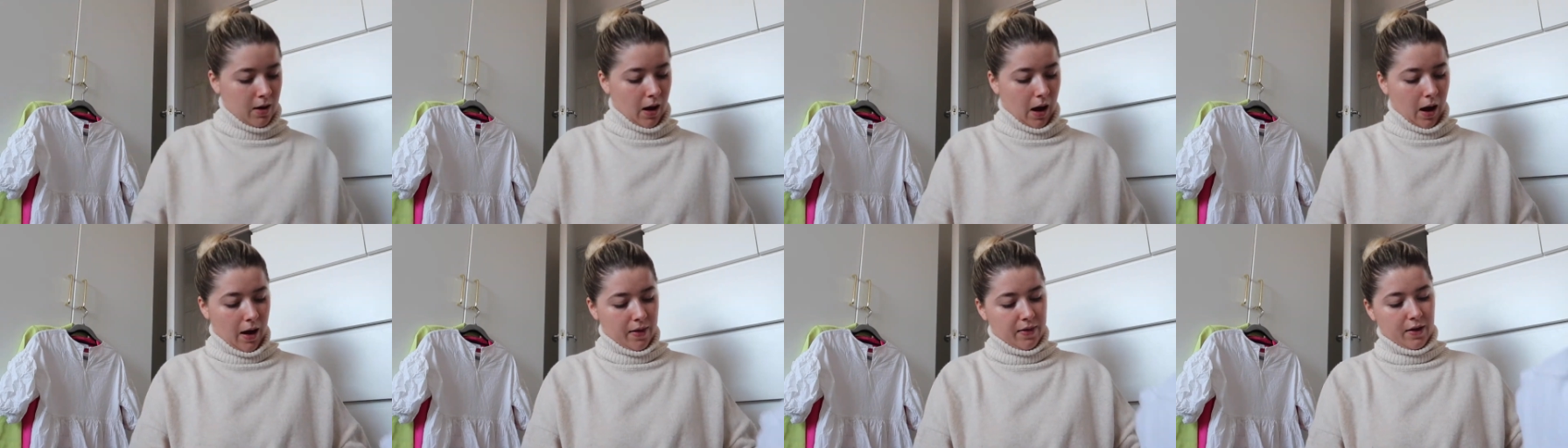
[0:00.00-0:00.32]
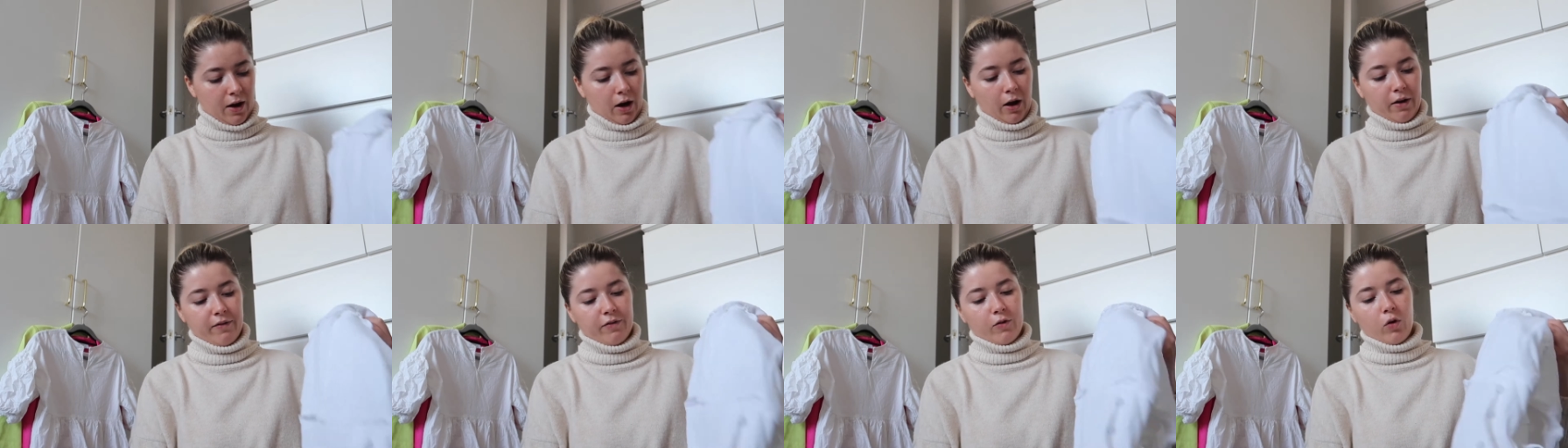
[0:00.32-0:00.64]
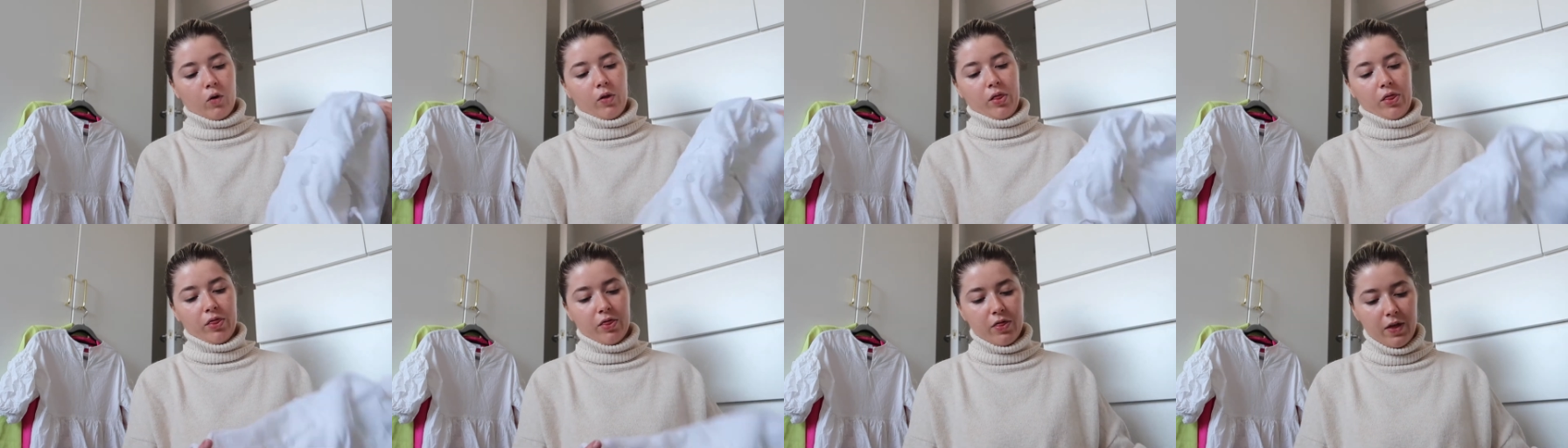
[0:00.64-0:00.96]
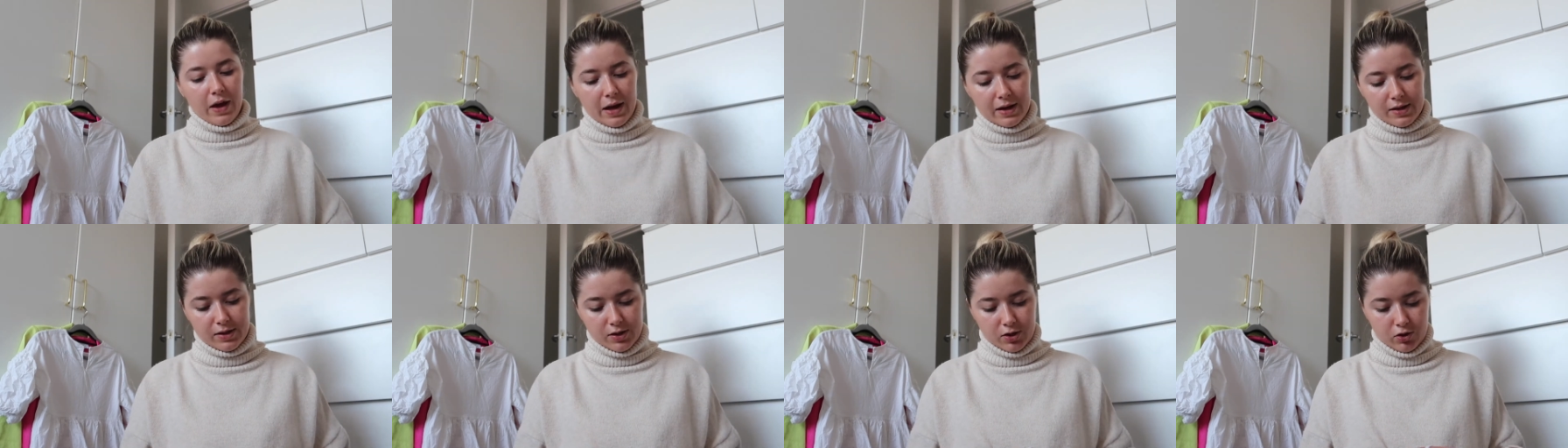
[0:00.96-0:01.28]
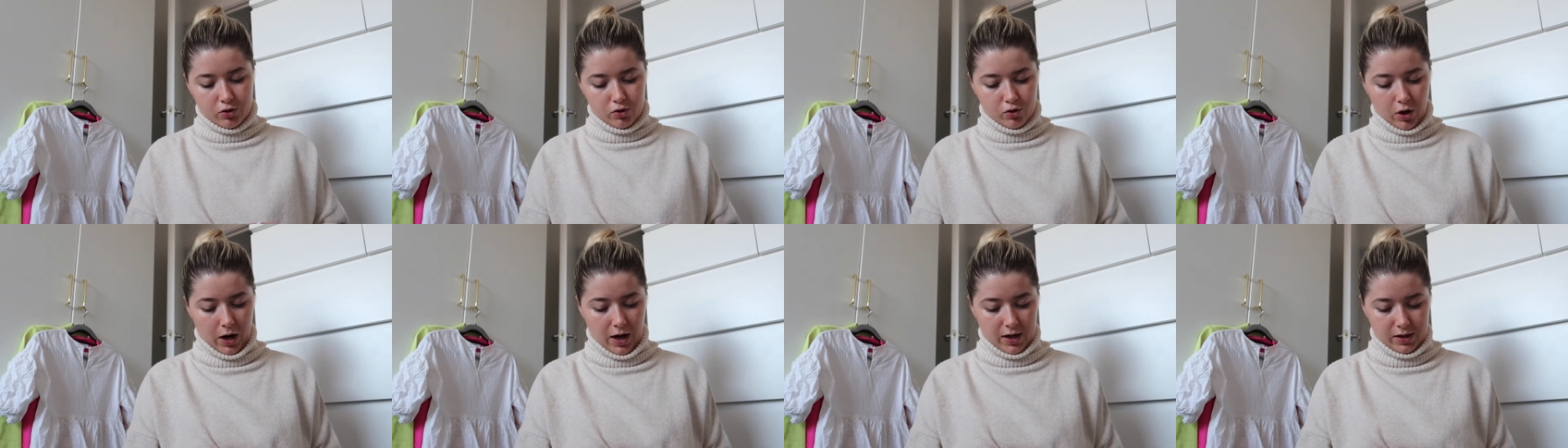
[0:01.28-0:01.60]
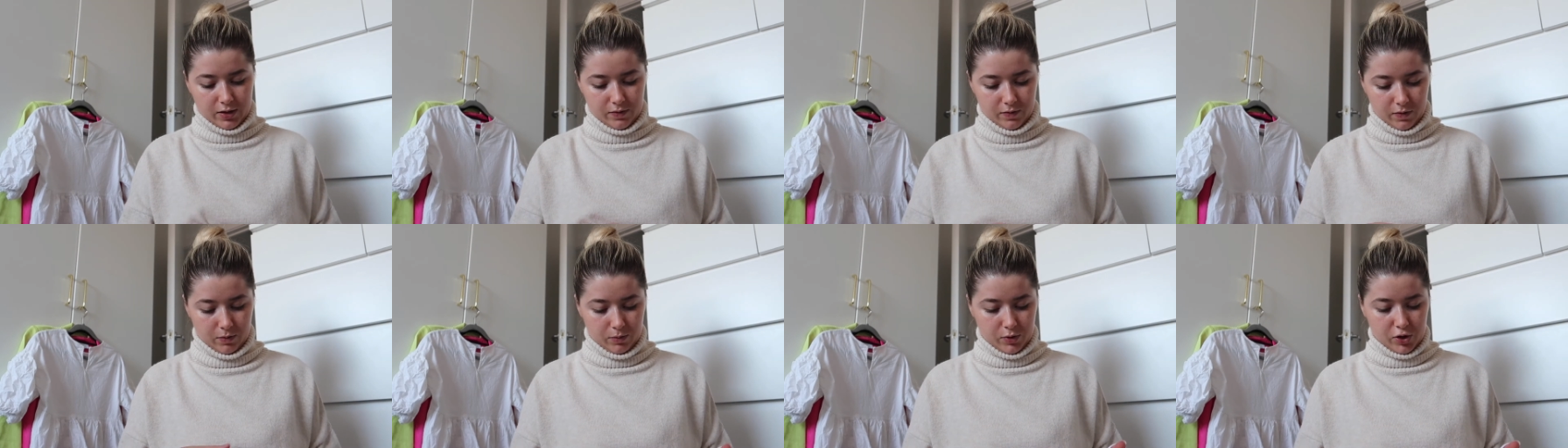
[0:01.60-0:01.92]
And then I've got this
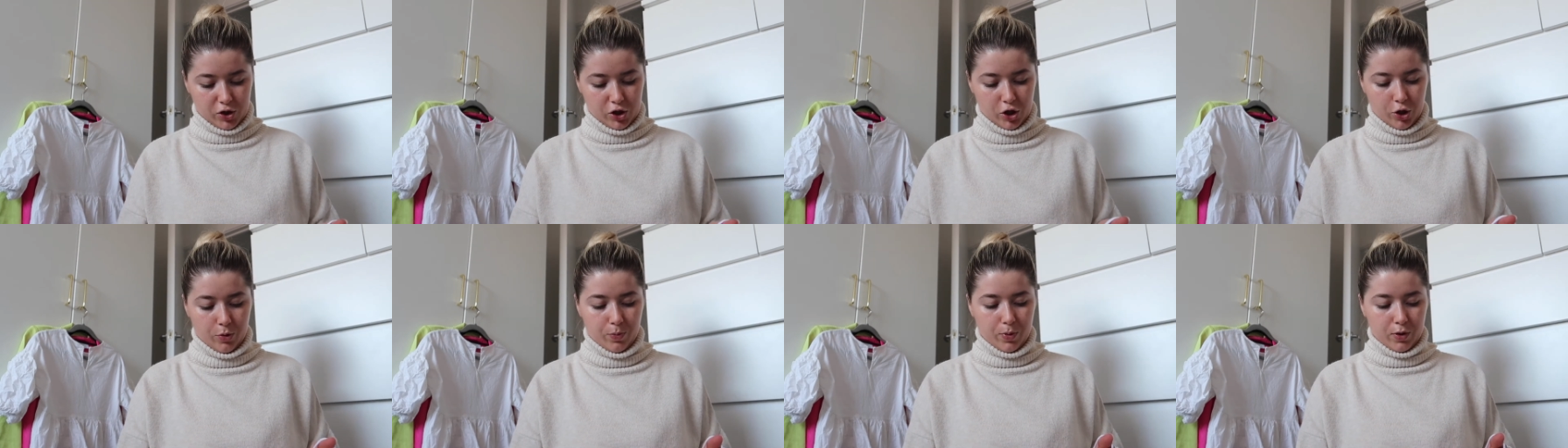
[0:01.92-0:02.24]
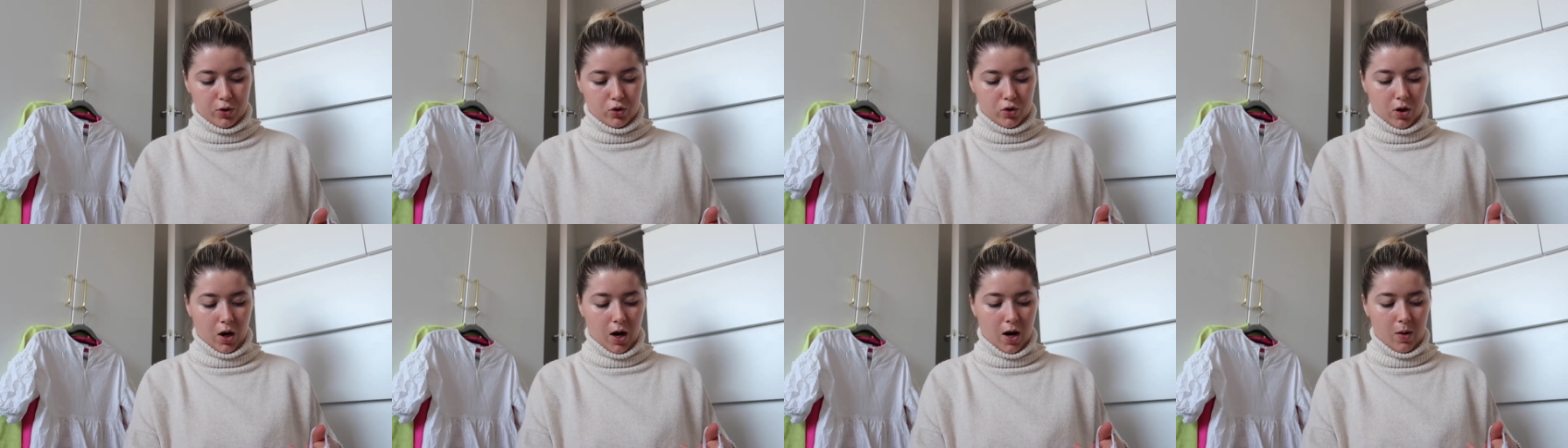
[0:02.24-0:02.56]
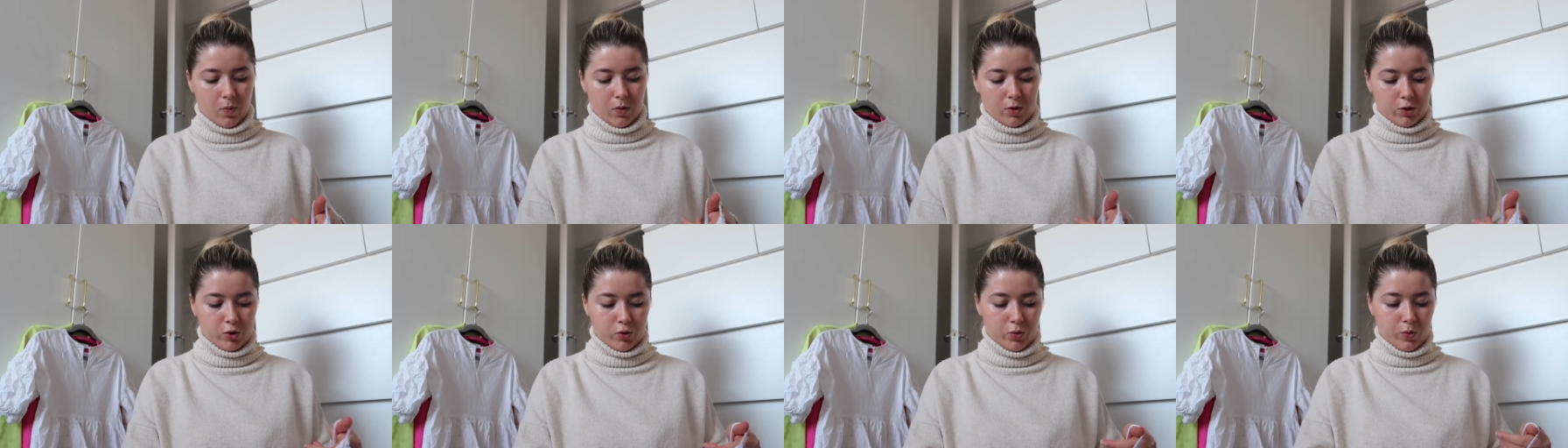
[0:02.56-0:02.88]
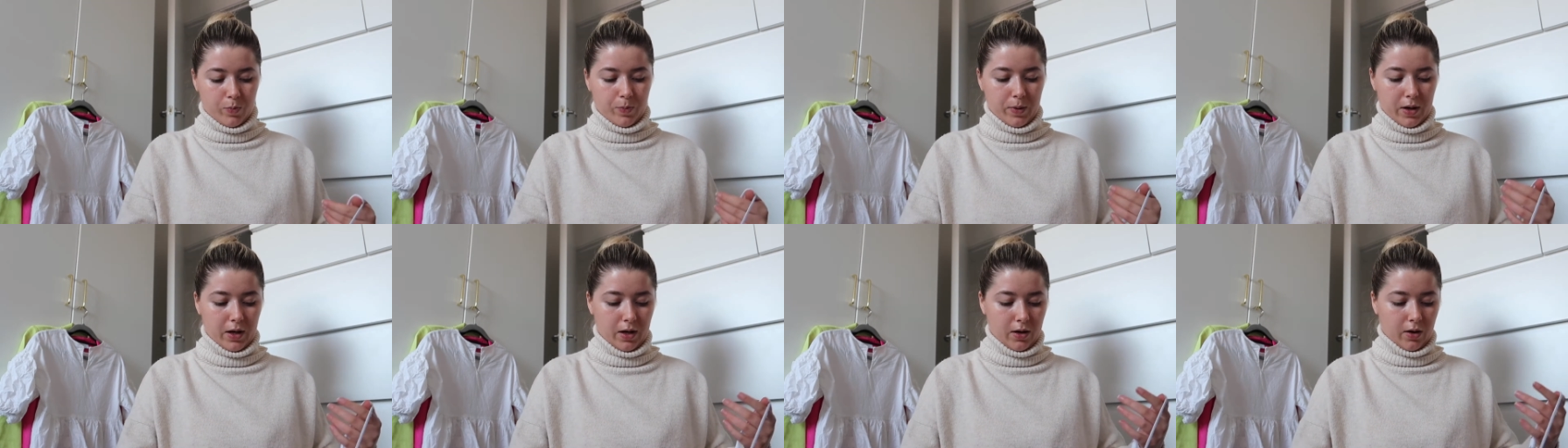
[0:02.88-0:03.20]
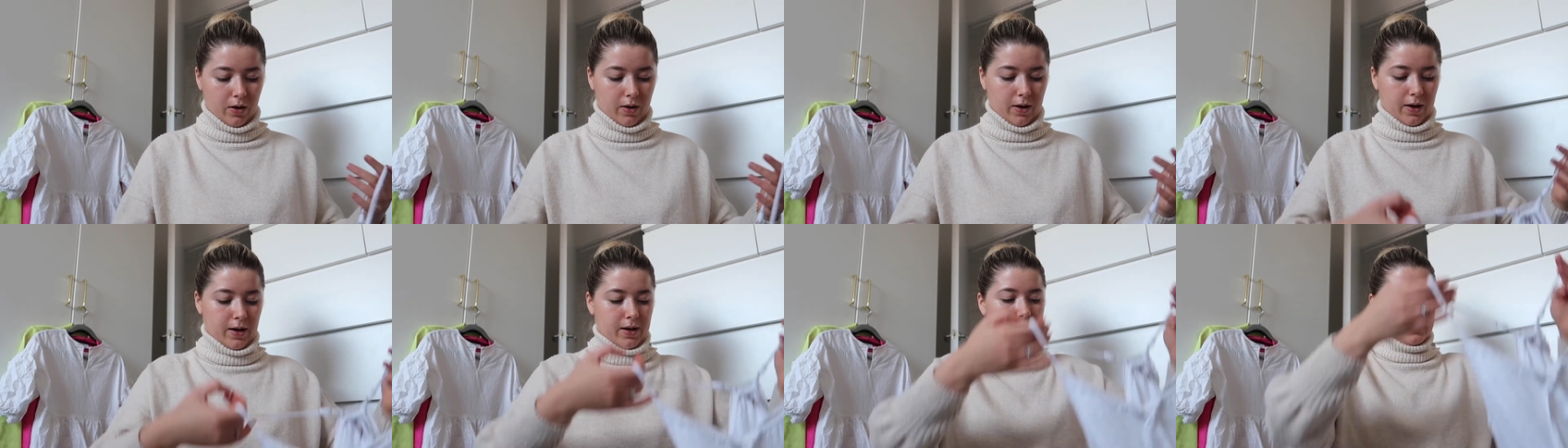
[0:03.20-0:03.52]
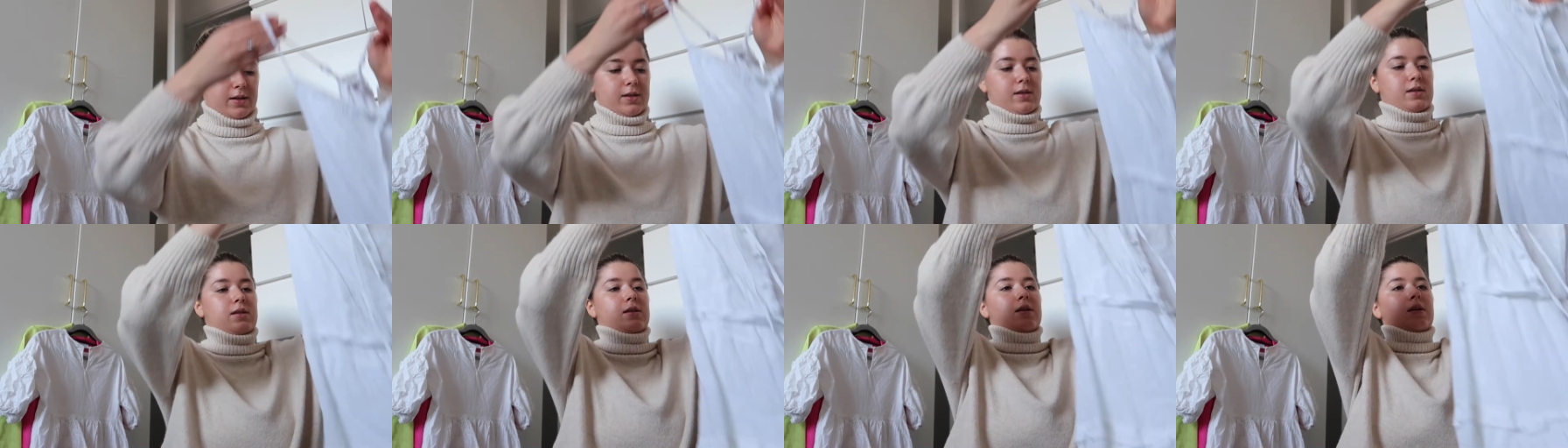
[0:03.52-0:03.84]
dress from Superdry, which would be
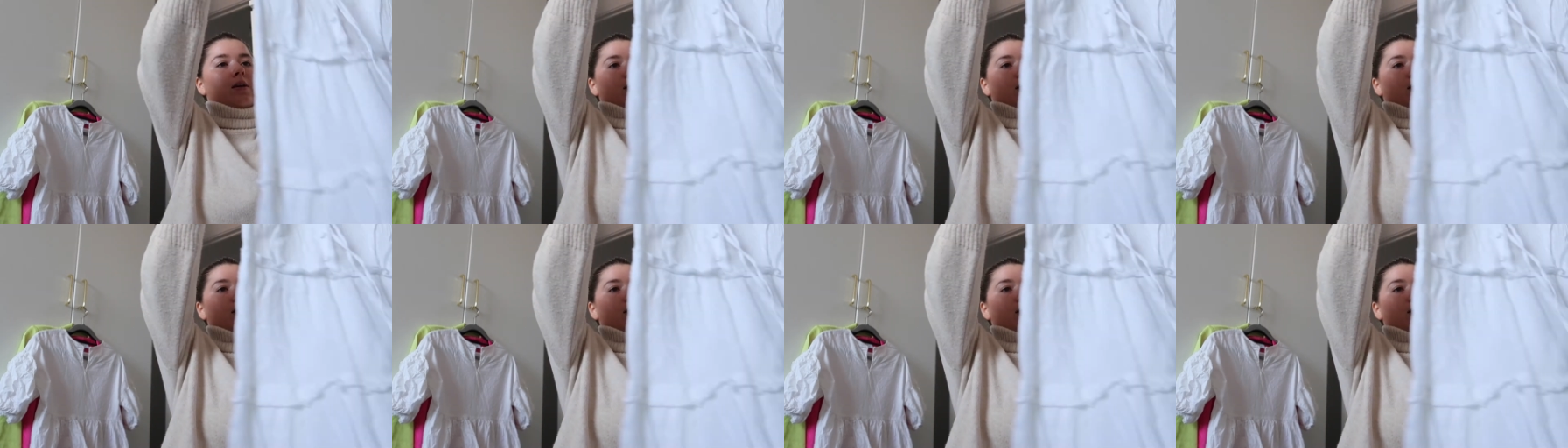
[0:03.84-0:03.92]
nice